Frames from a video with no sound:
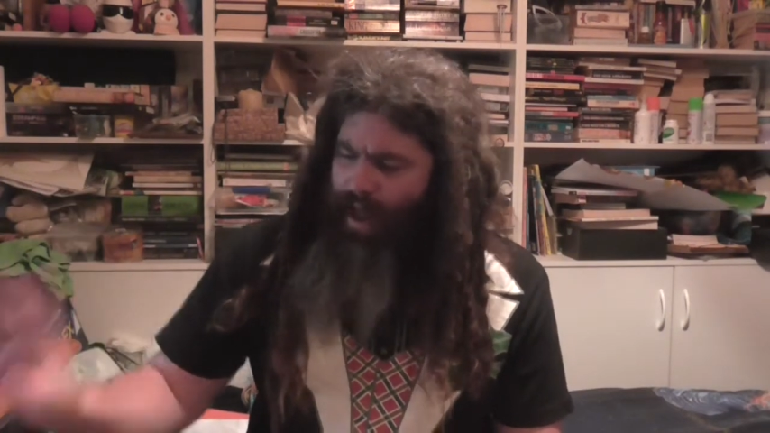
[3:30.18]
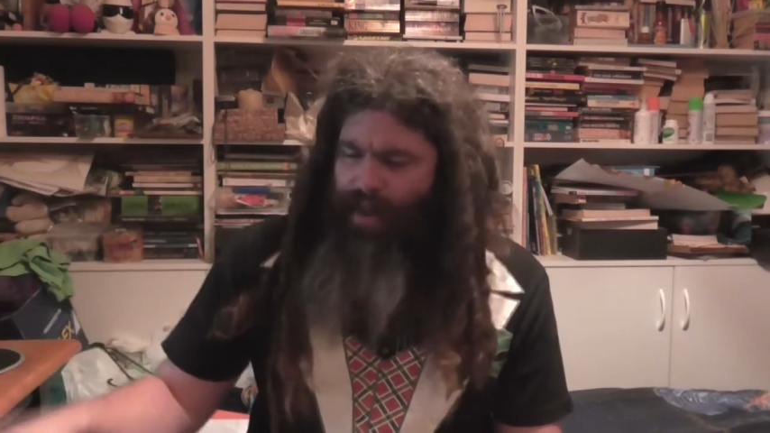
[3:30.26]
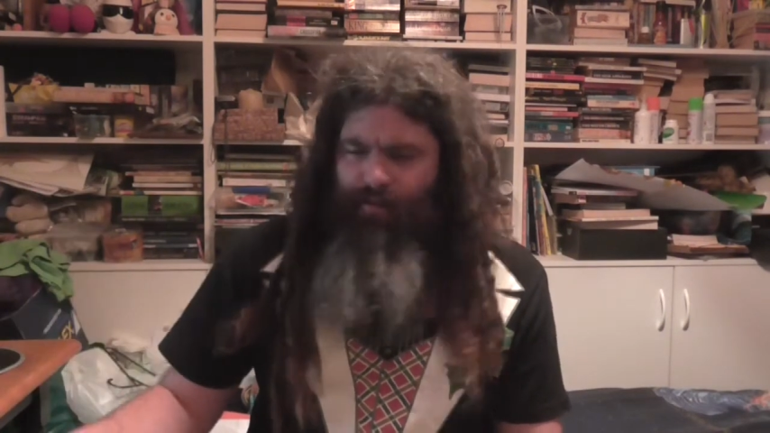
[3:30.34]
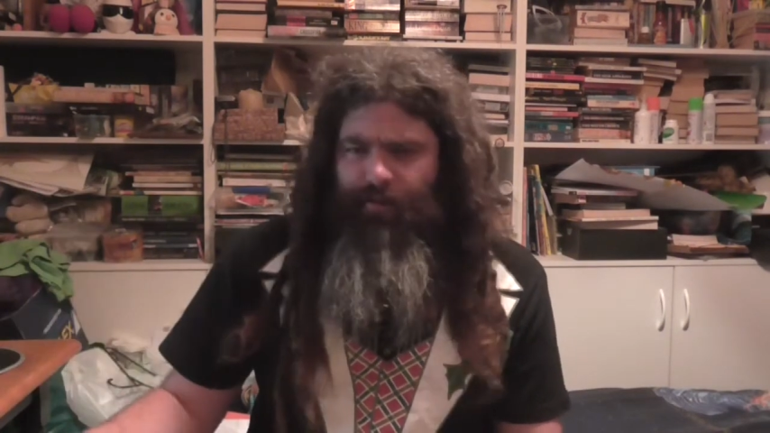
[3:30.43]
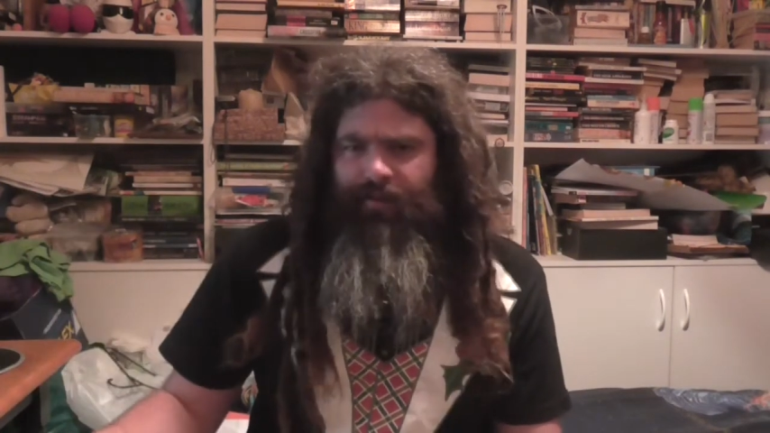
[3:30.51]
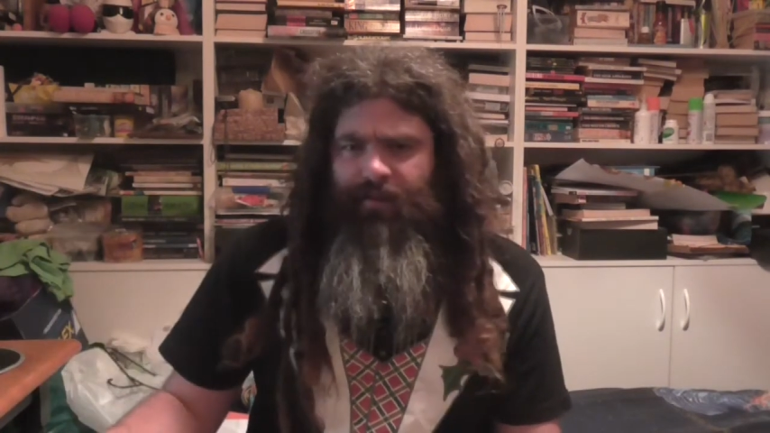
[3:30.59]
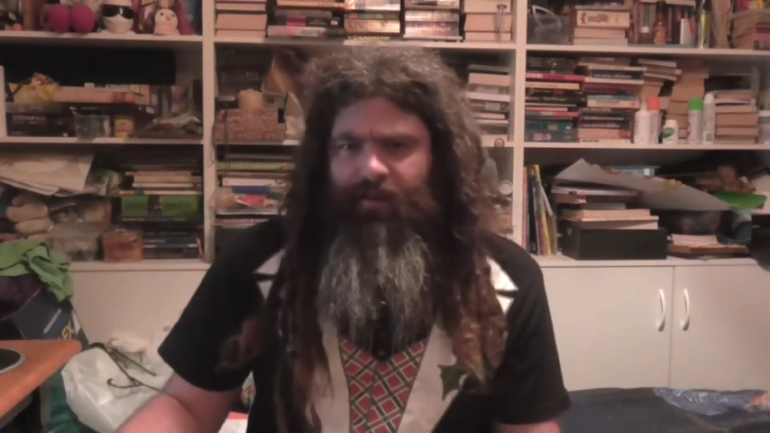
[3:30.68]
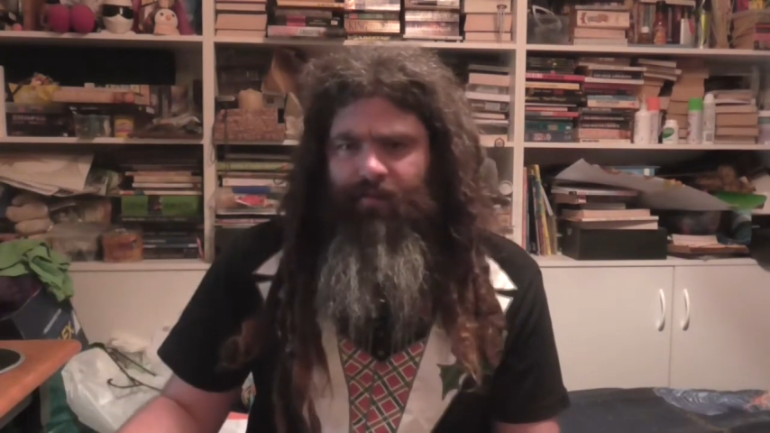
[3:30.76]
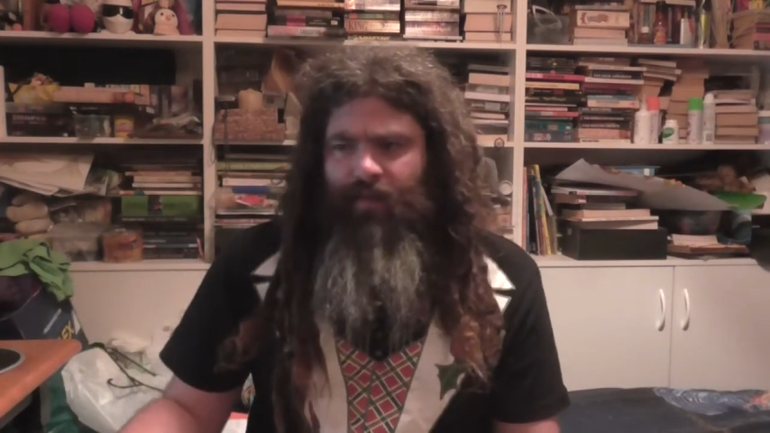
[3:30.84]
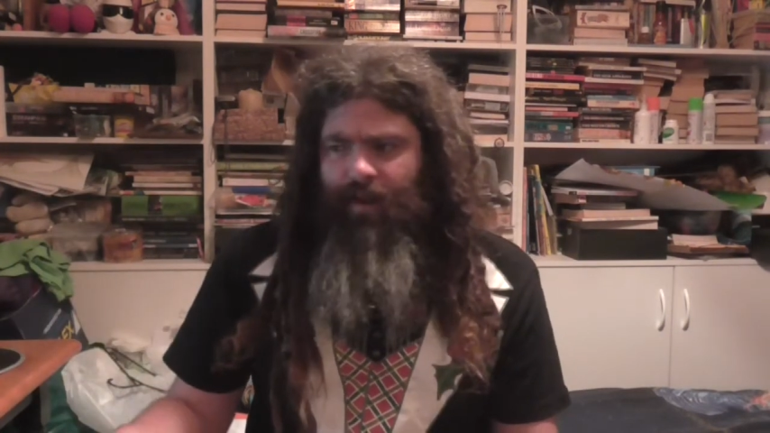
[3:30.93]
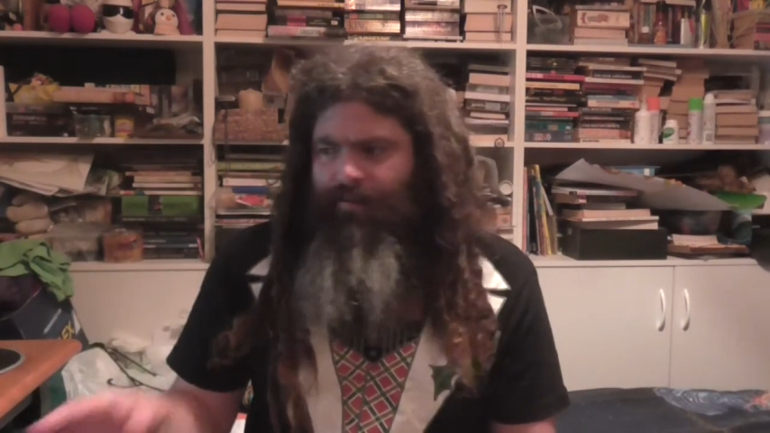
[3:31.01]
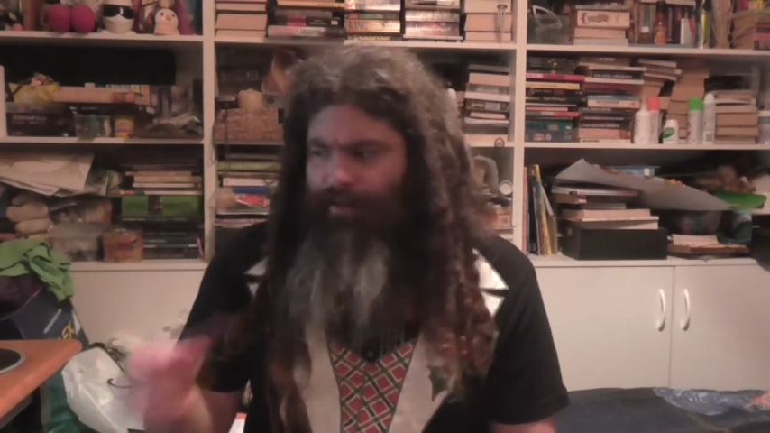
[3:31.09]
interesting
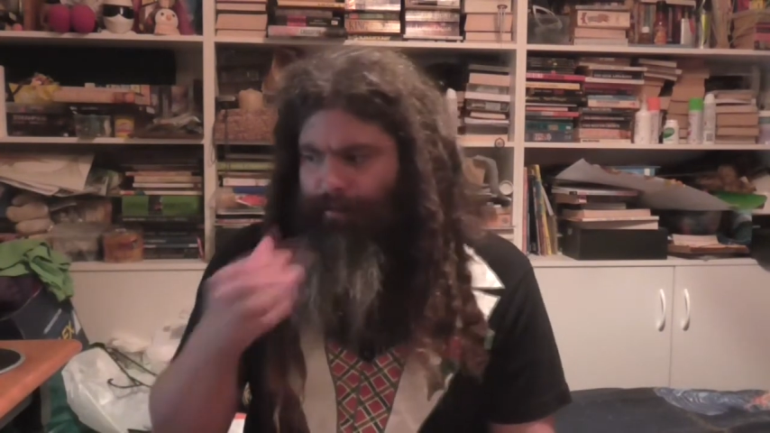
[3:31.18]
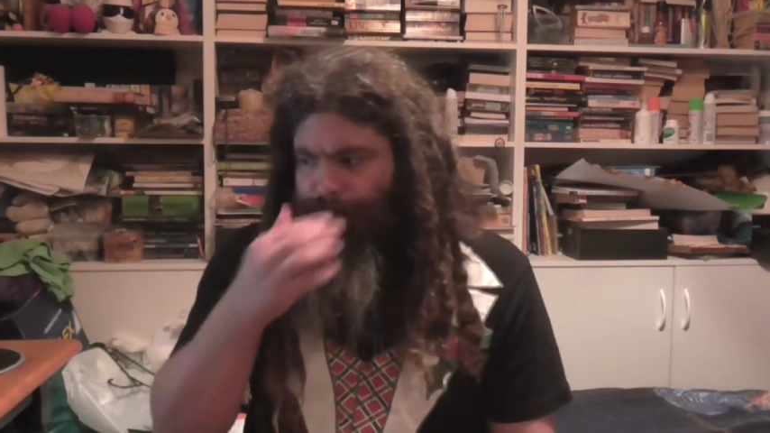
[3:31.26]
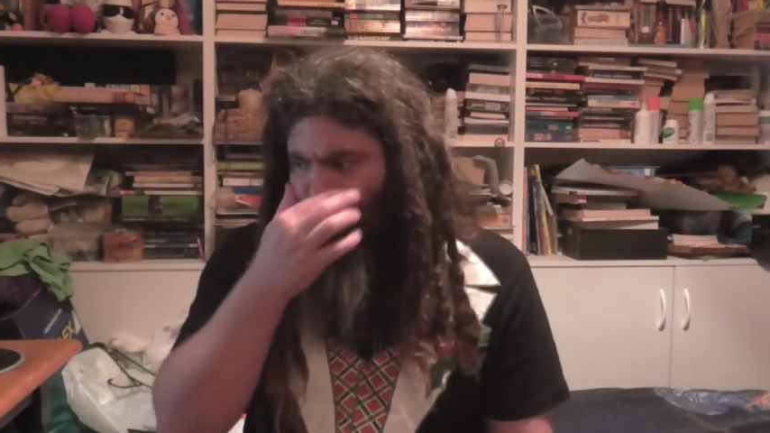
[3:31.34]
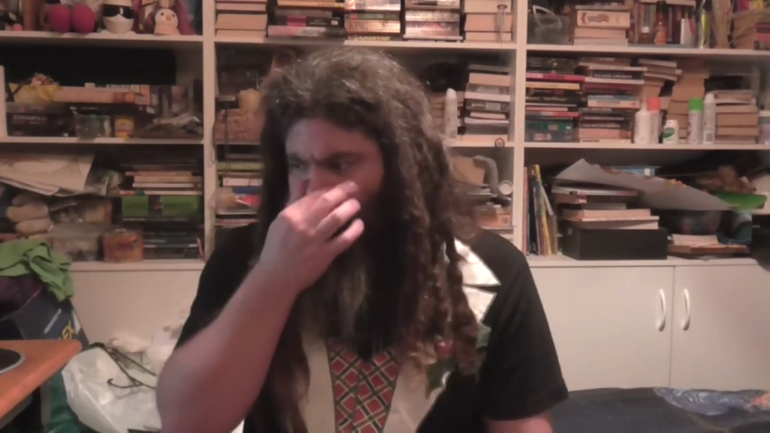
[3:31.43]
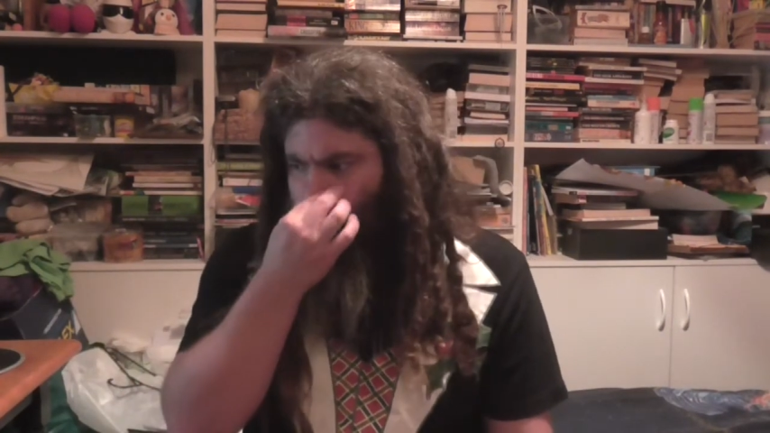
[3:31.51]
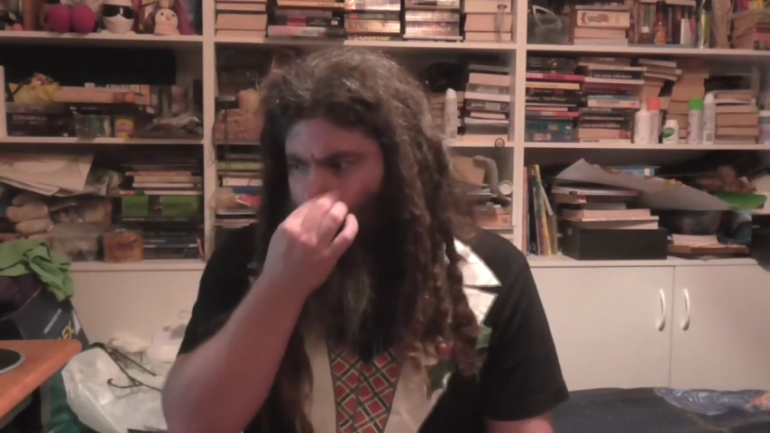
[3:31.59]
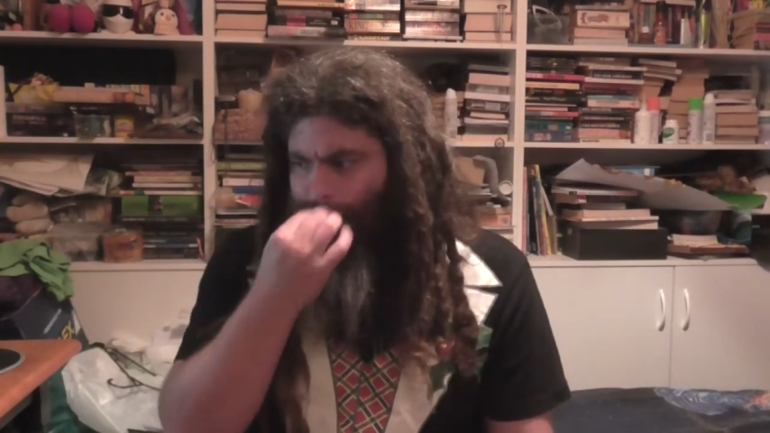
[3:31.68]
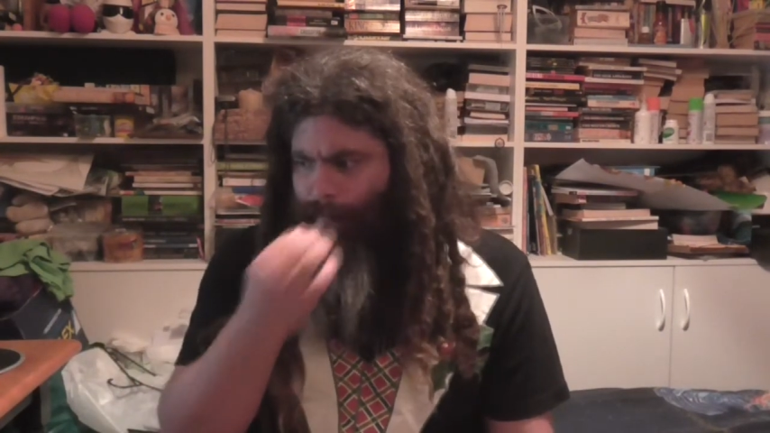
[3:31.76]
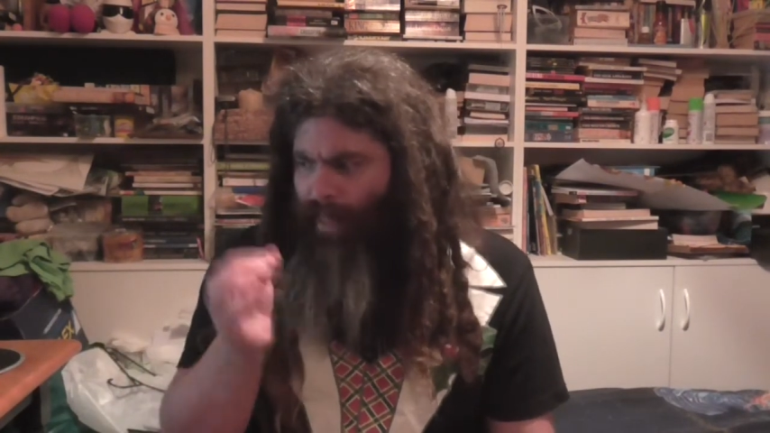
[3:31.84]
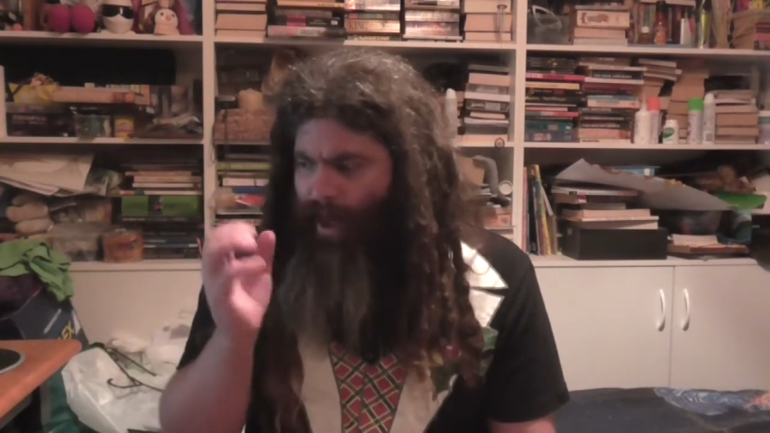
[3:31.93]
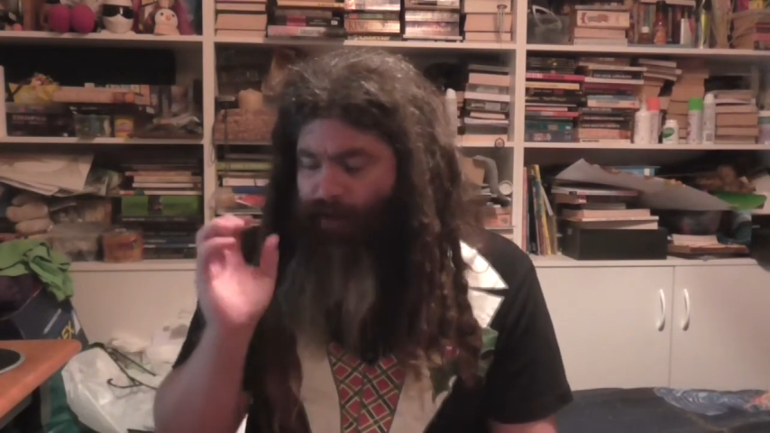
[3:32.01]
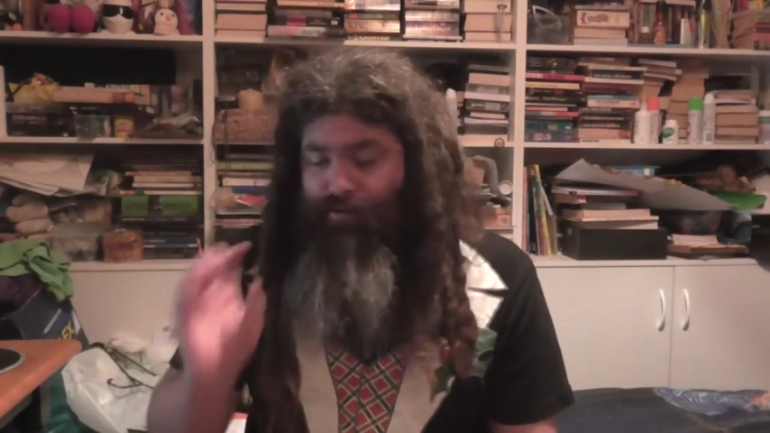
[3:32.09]
flavour.
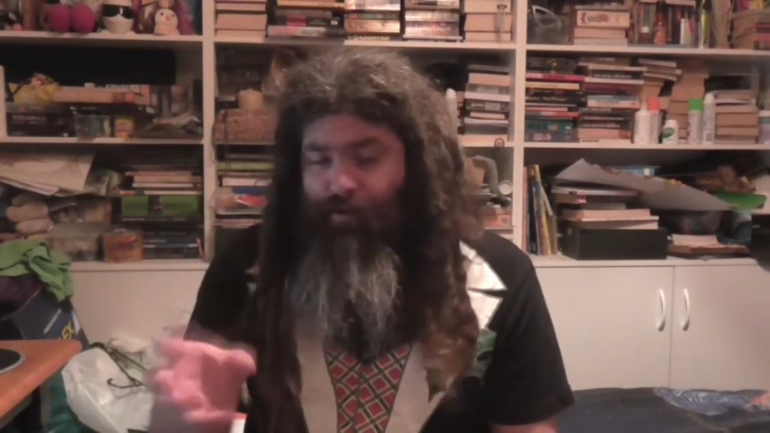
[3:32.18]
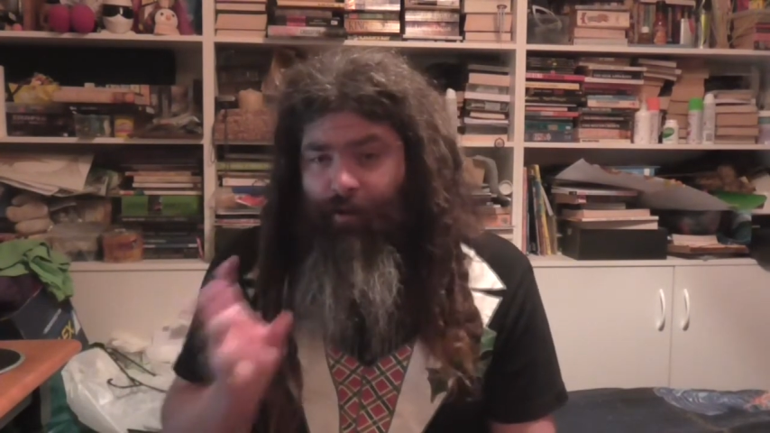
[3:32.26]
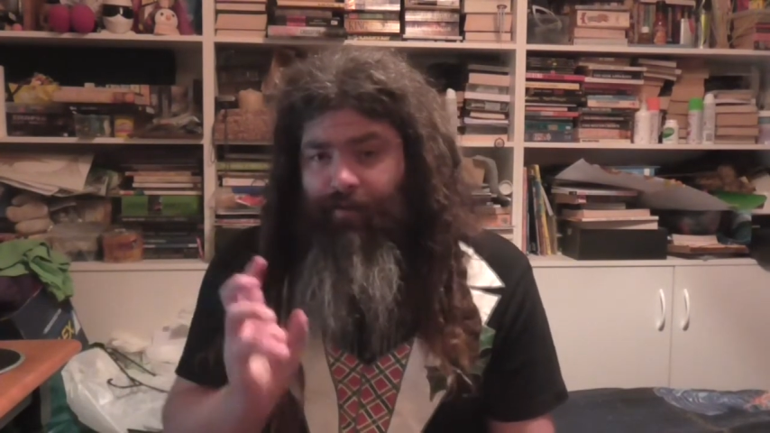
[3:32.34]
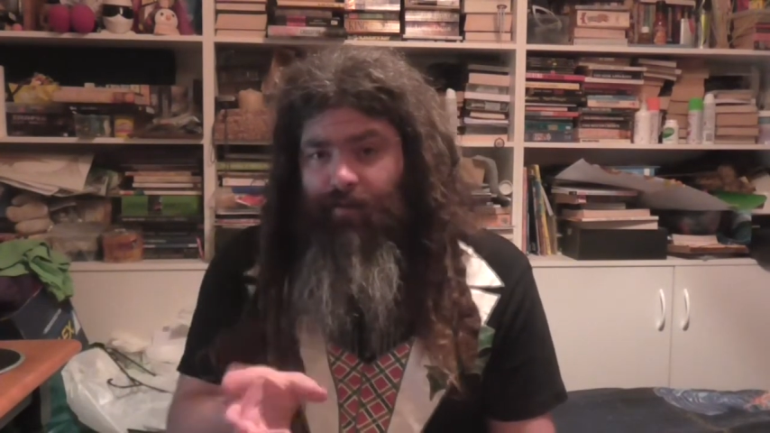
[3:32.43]
Not